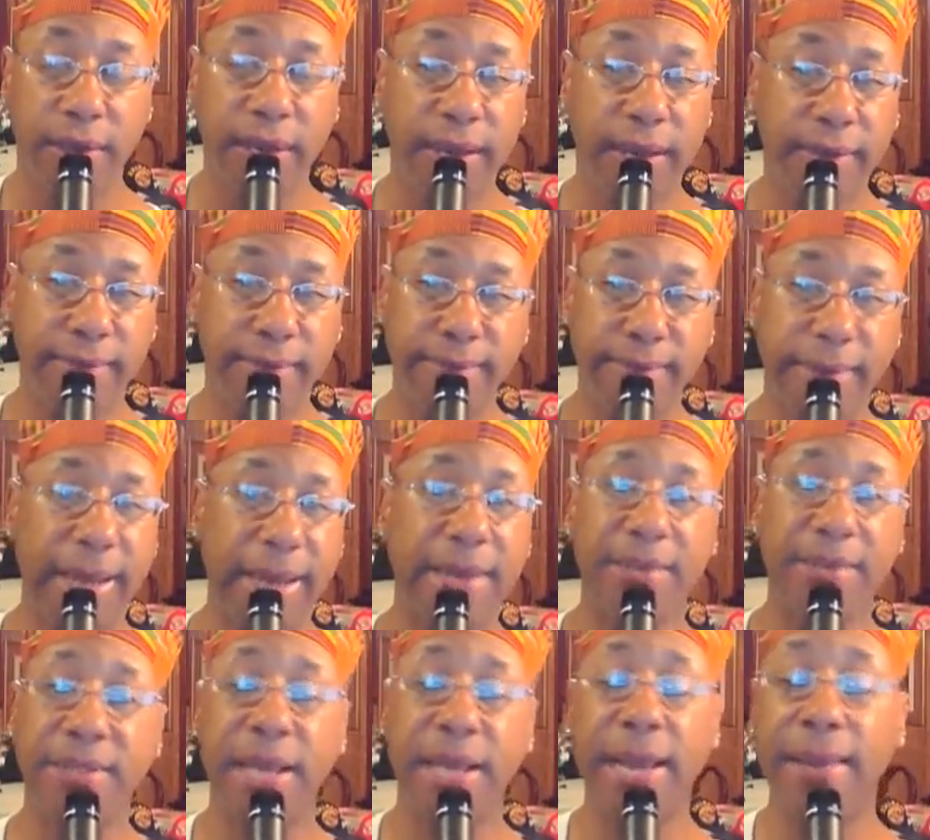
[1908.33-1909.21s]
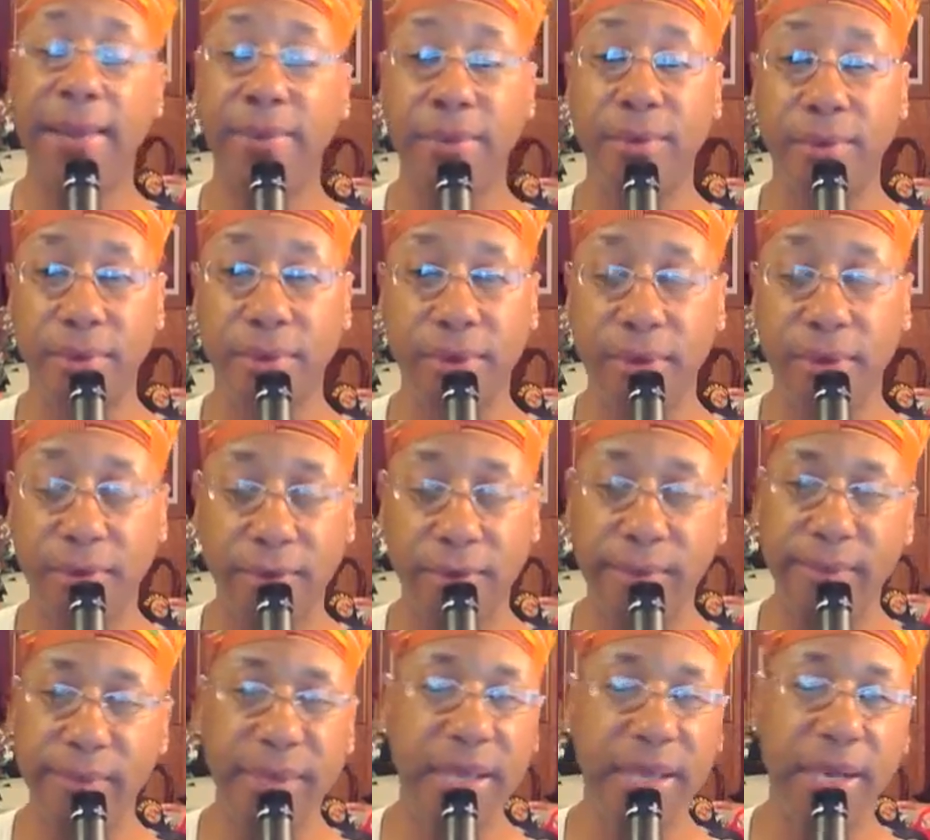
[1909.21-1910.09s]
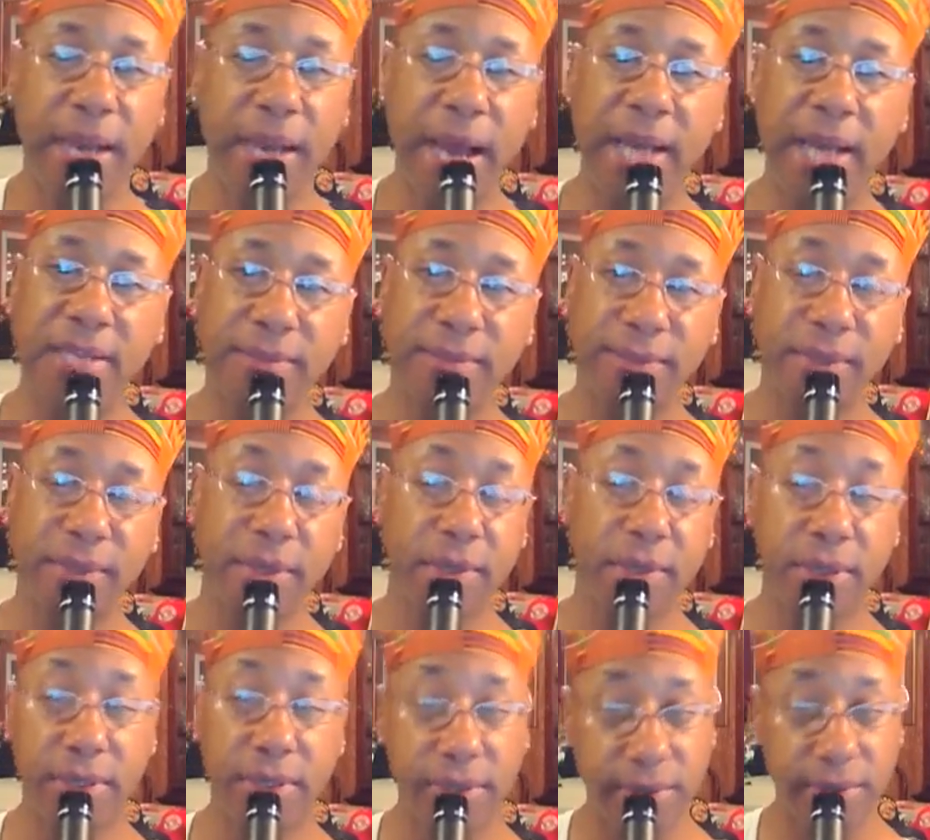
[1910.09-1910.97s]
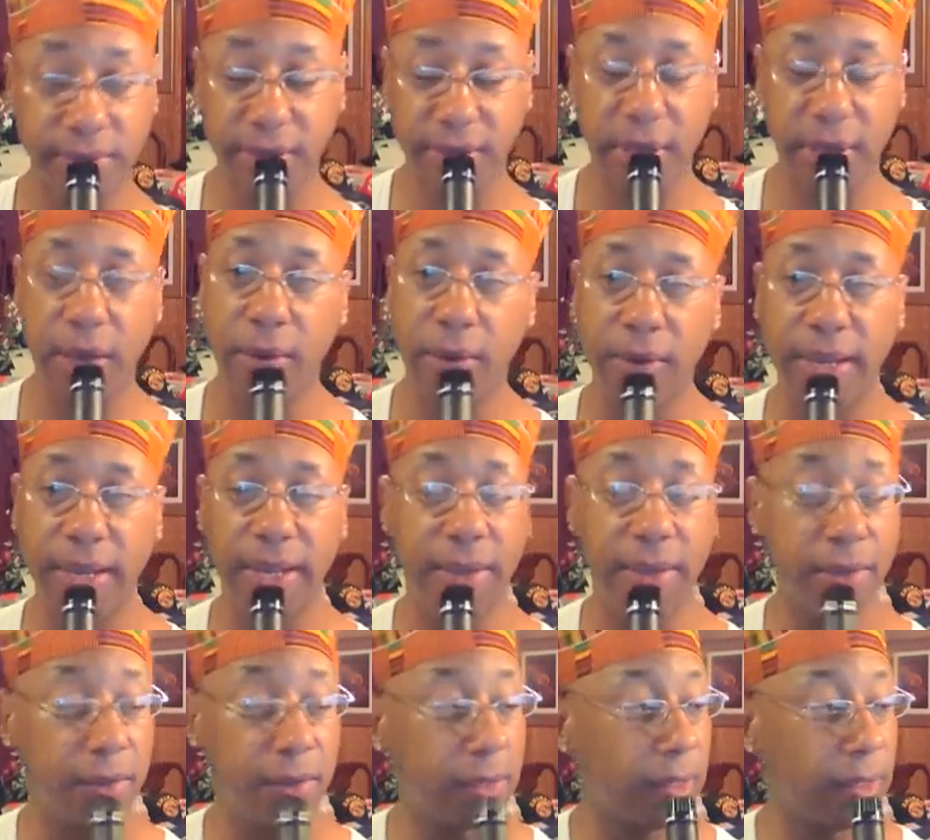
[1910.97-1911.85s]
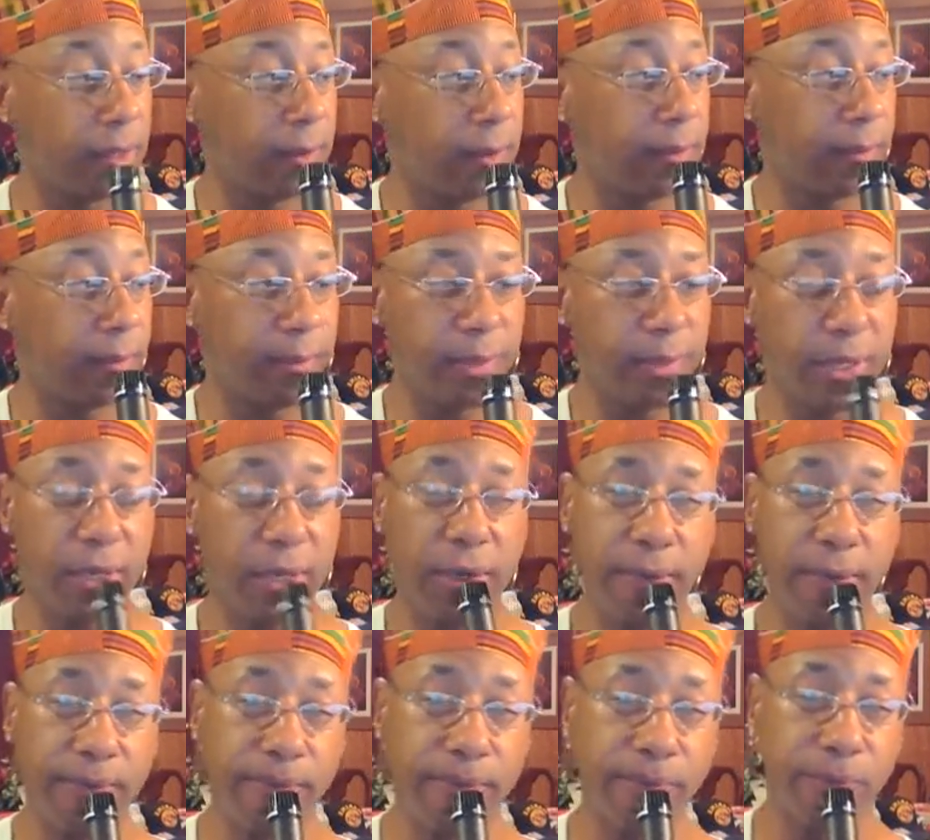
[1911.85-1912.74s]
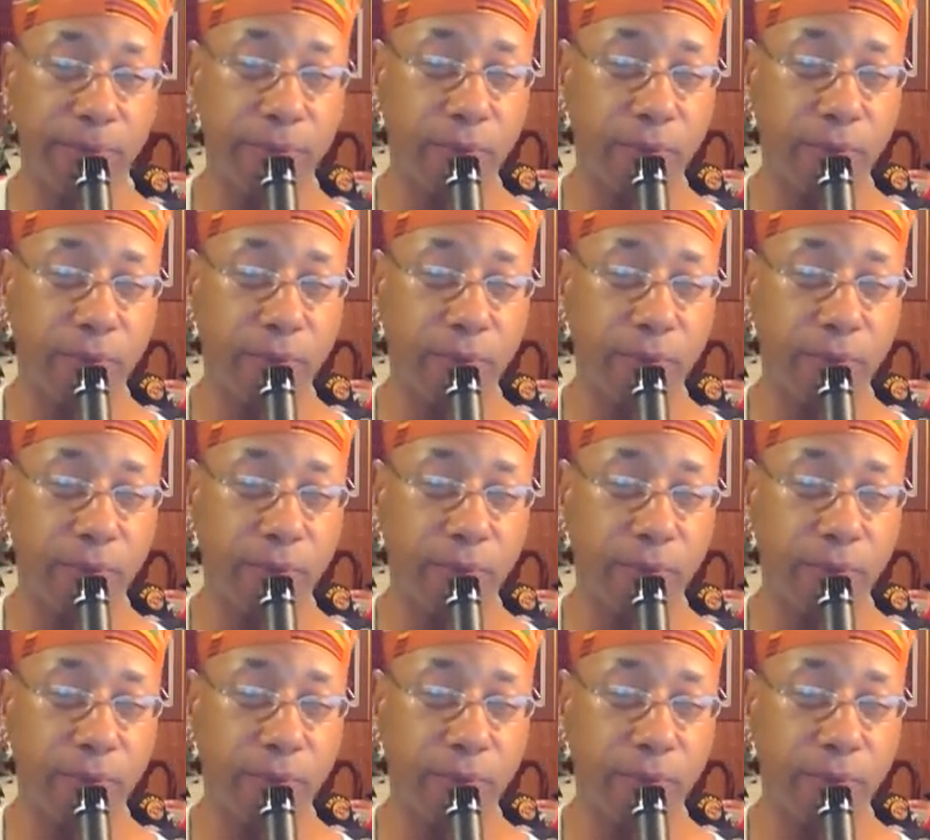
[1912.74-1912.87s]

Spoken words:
that by the time you be in the hospital and all that. But